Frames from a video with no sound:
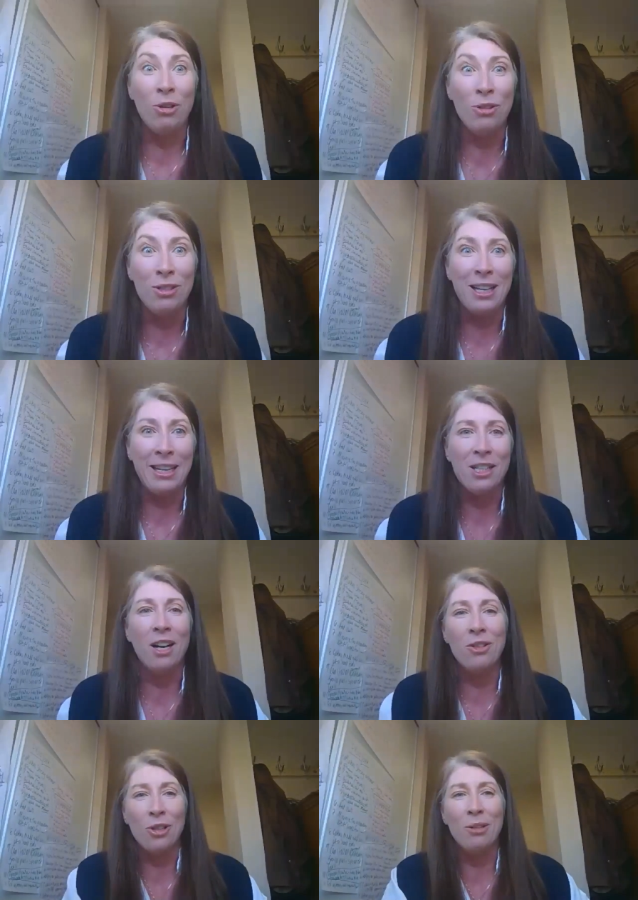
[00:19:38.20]
who's like
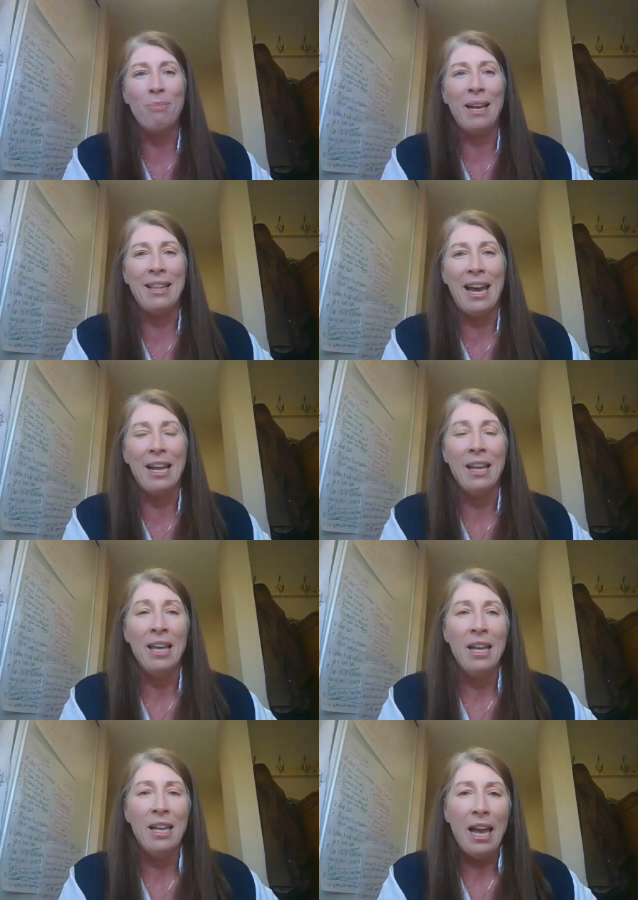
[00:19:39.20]
turned on by that,
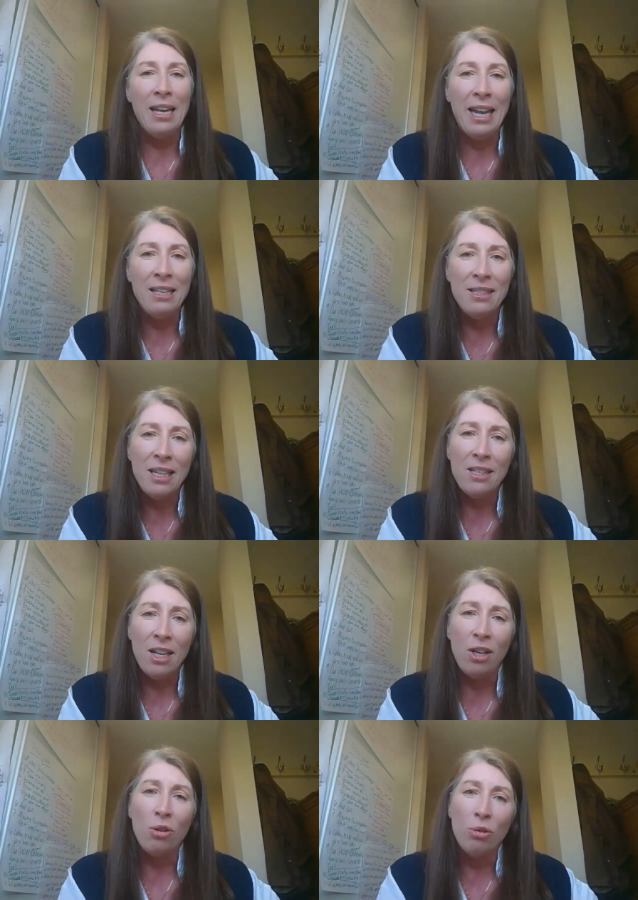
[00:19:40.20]
and then sit
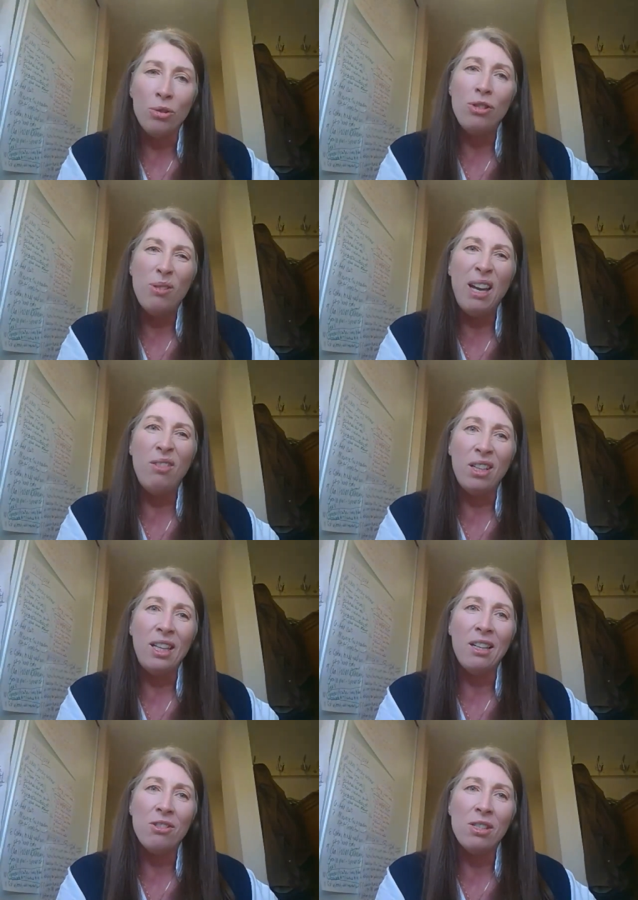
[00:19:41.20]
down and go, do I
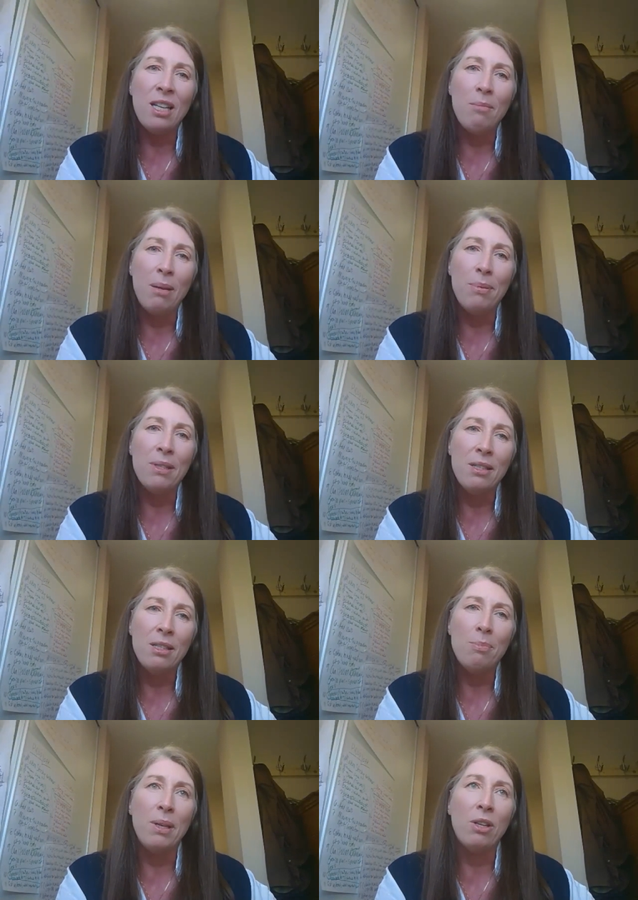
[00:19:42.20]
really understand my
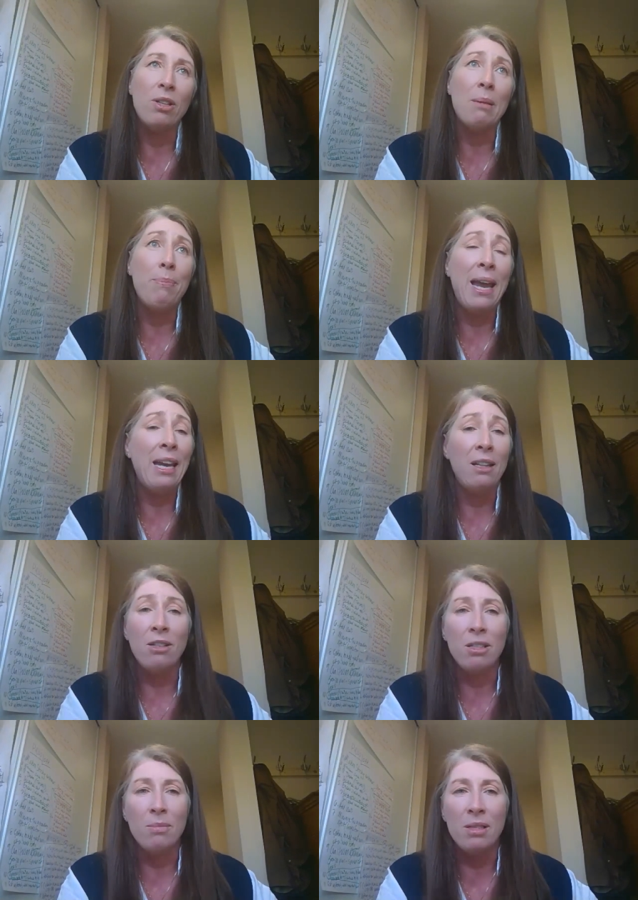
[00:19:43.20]
business? Because I bet you
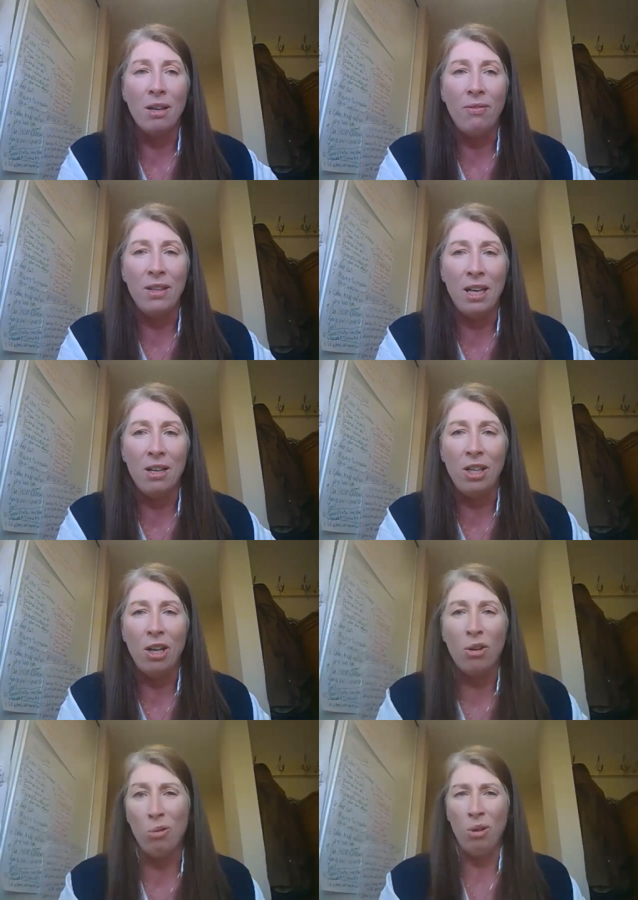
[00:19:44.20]
there's some stuff in there that you
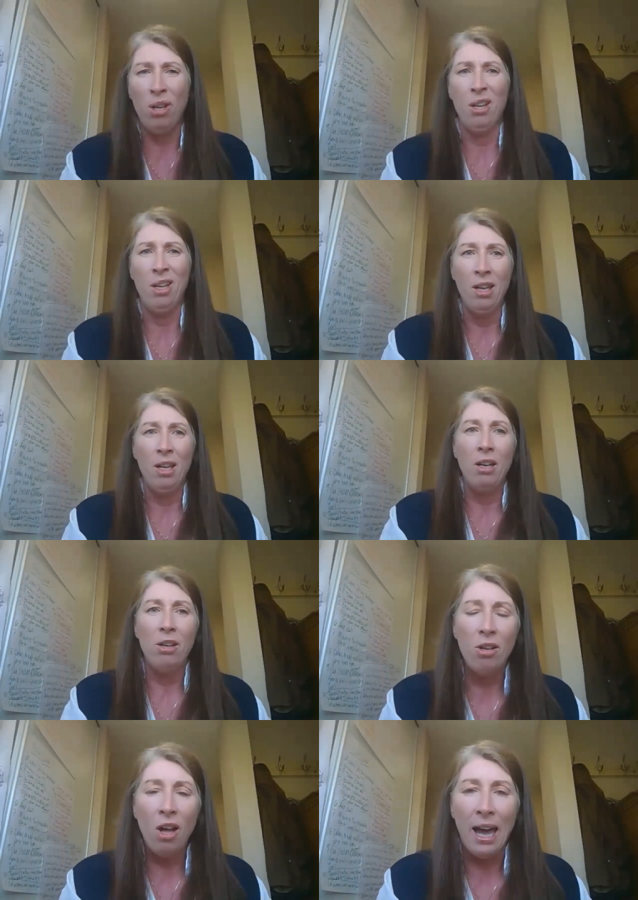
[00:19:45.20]
go,
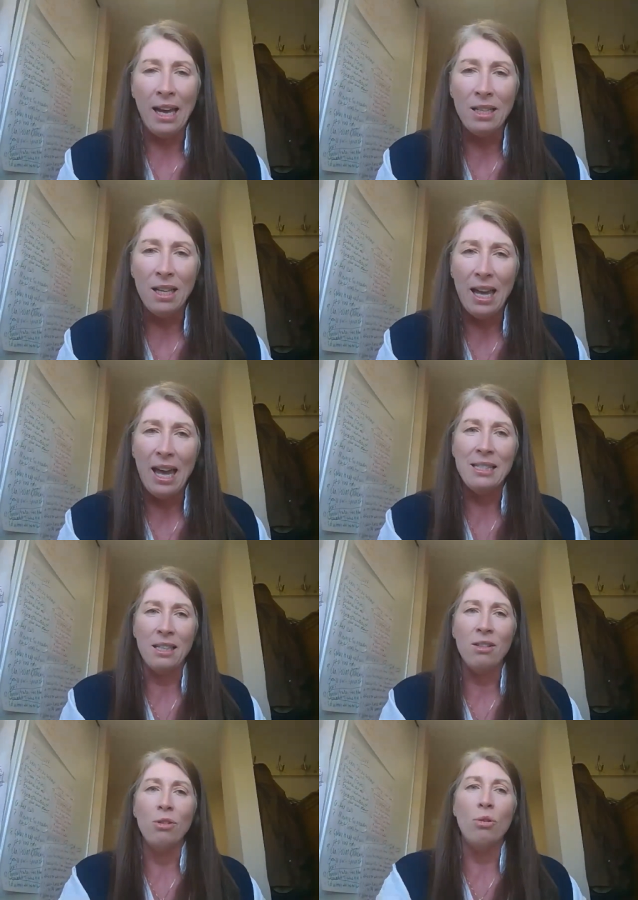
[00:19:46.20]
God, I
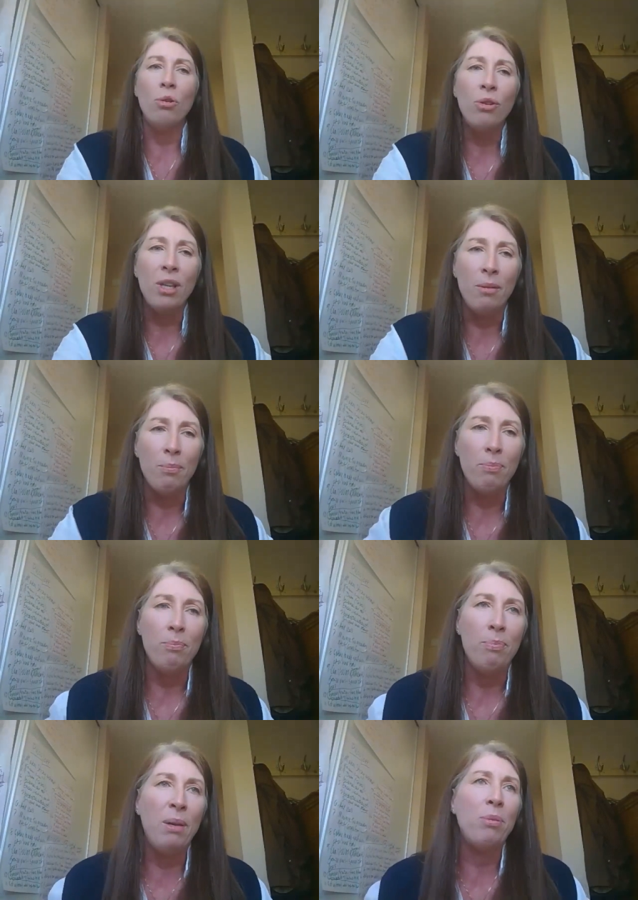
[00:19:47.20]
didn't know that
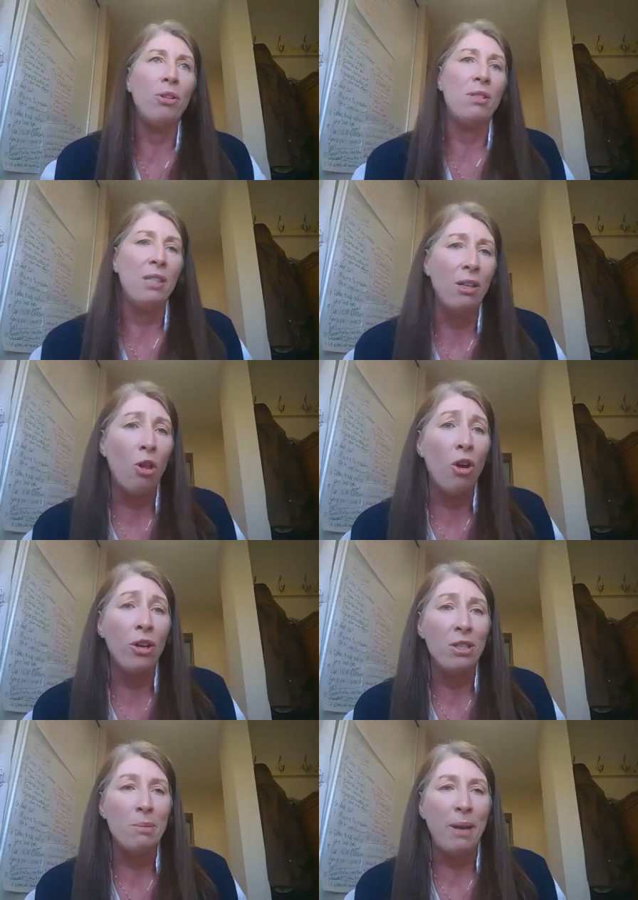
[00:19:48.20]
people who stay
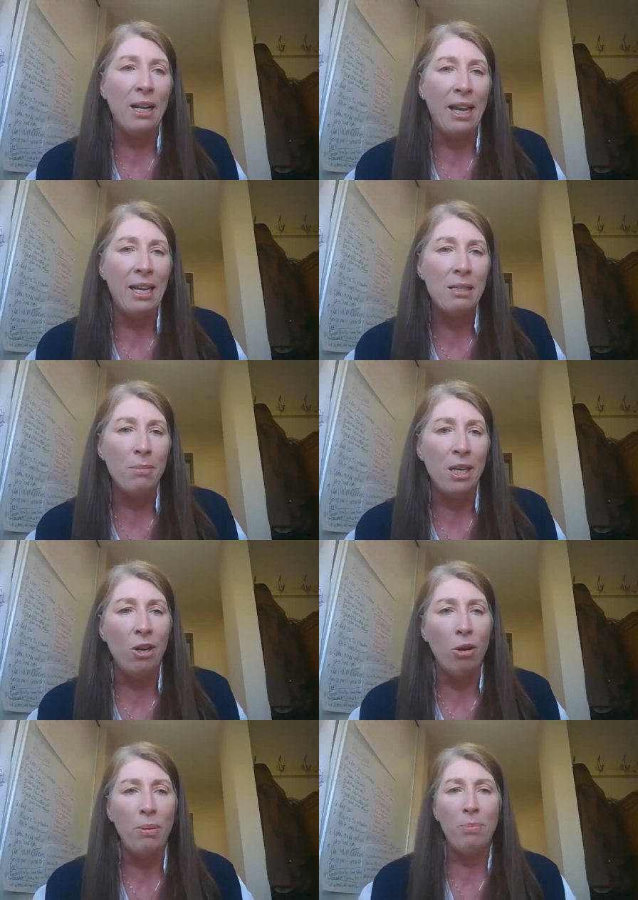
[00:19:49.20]
longer spend less money,
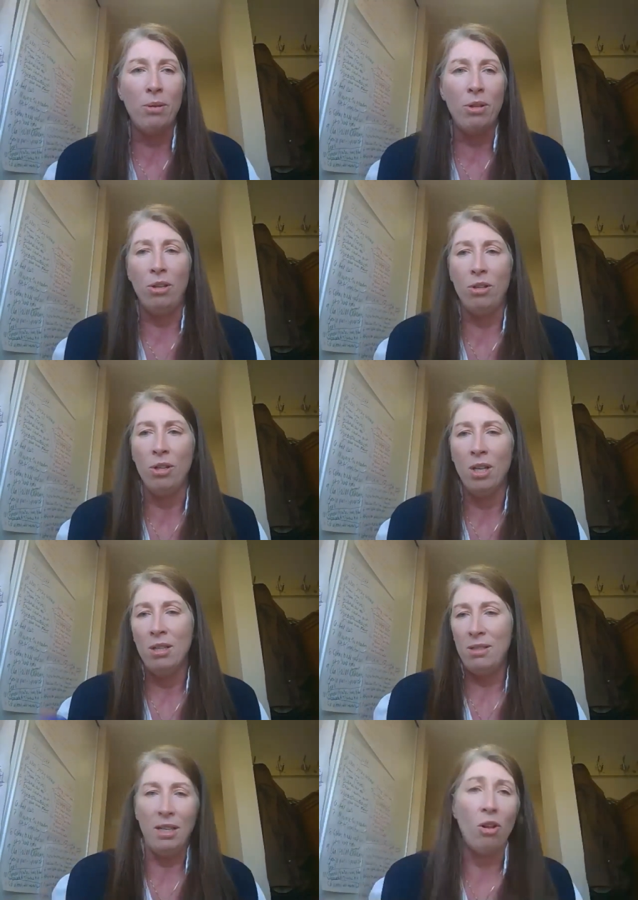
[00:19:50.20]
or people who
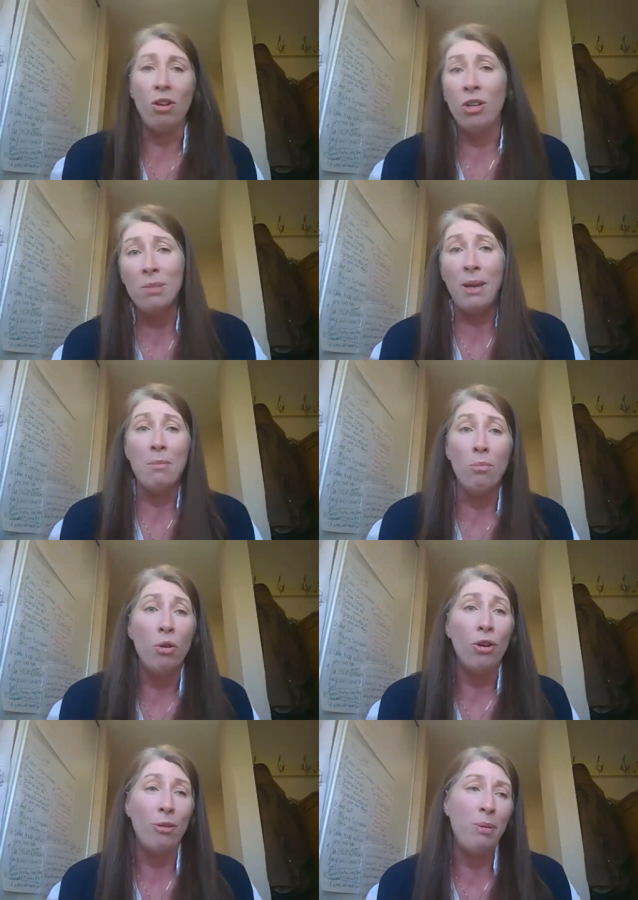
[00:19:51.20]
stay longer spend
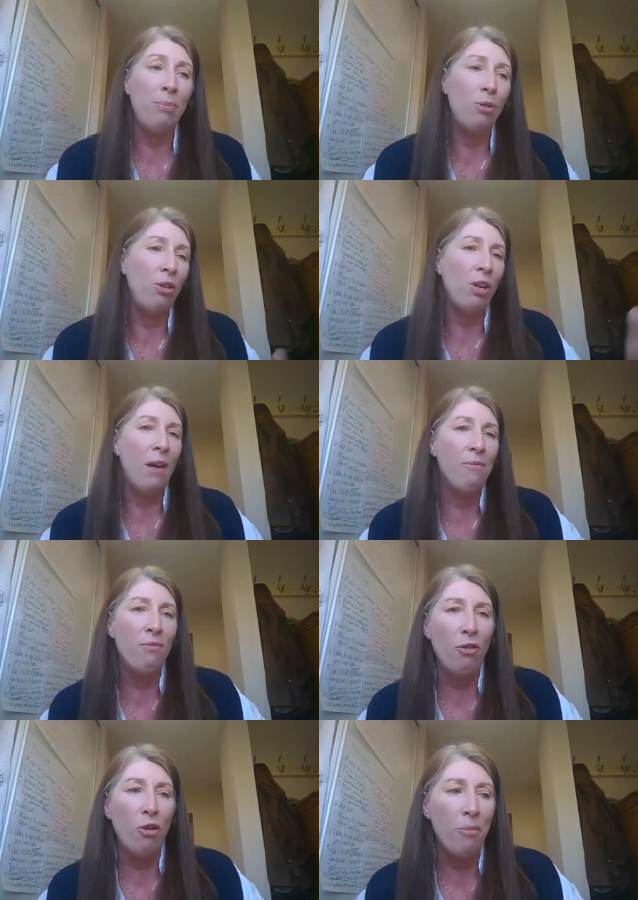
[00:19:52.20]
more, or people who come
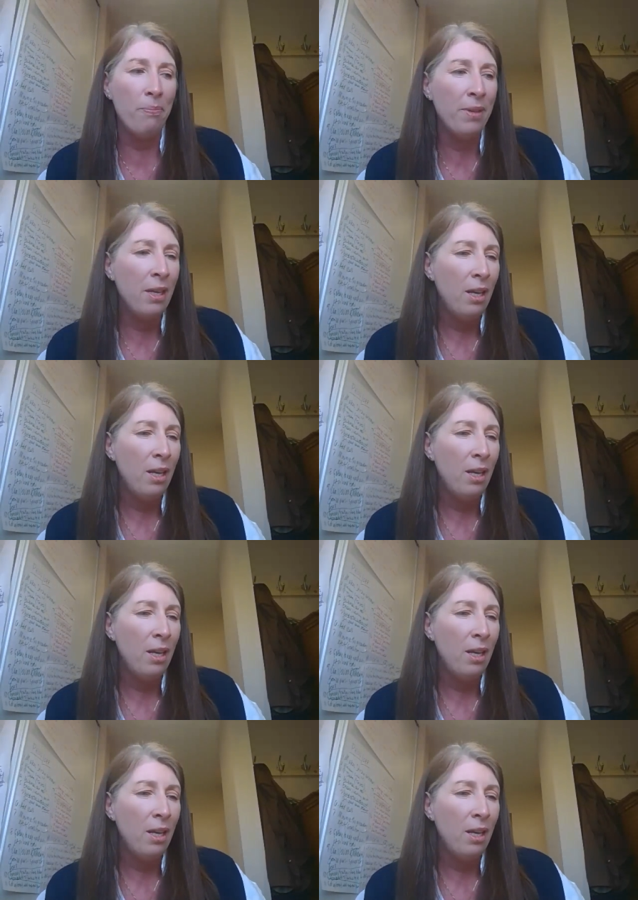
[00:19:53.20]
from